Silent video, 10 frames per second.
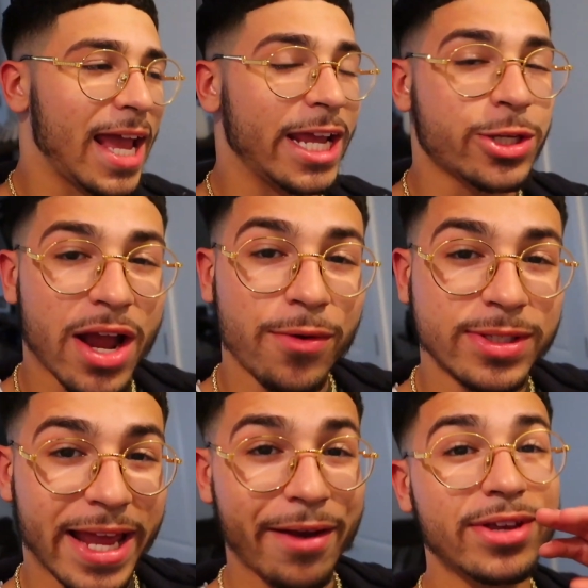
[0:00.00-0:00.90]
He
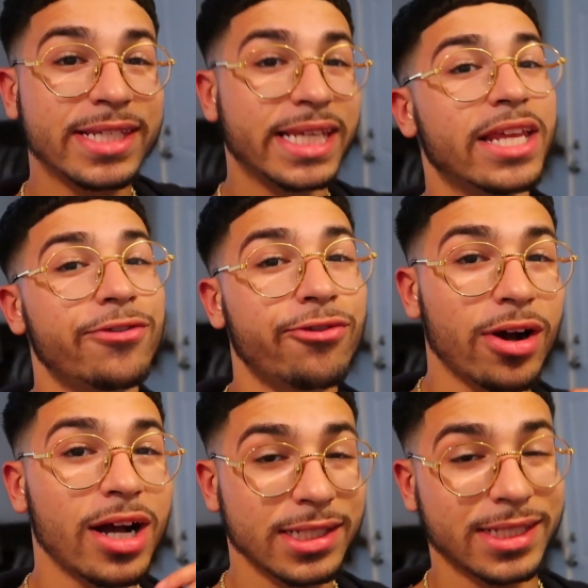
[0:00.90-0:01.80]
travels to every city
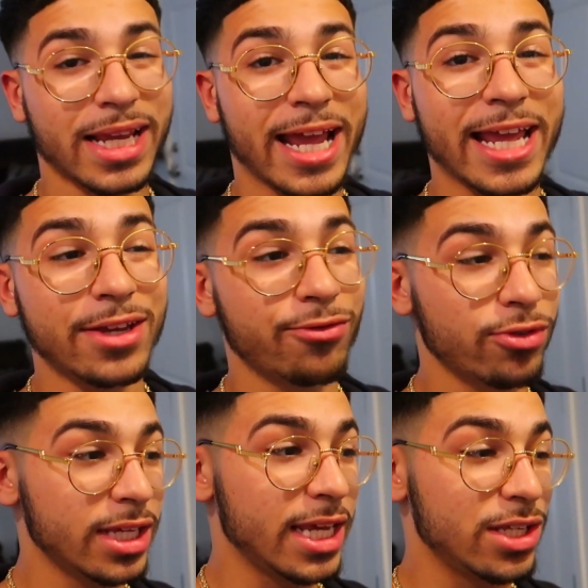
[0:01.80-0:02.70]
for us, and he's
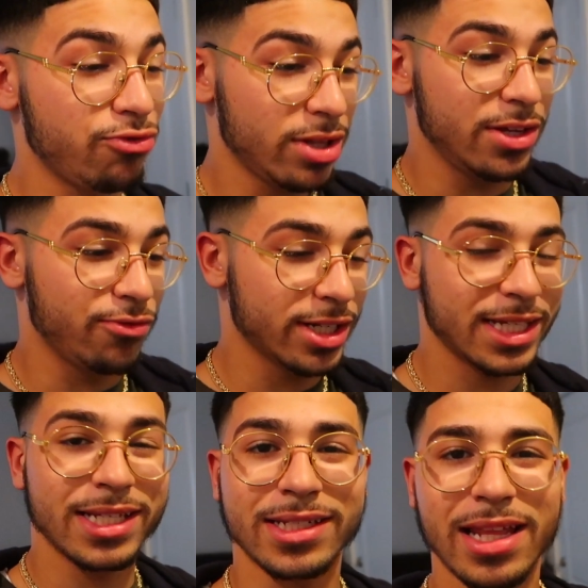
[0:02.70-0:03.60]
really
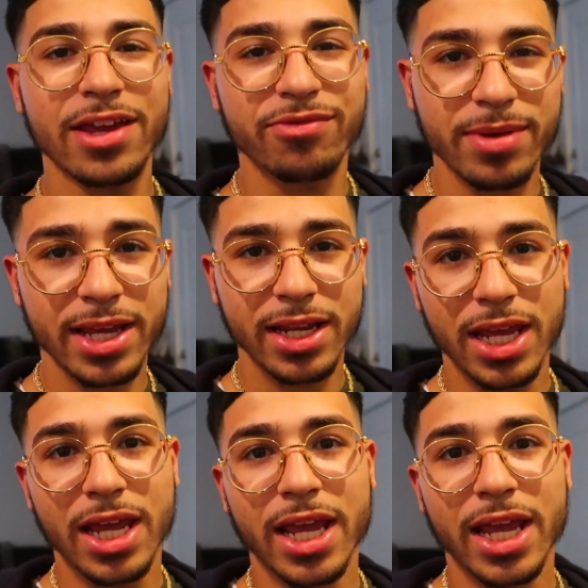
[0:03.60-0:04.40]
risking his life, man.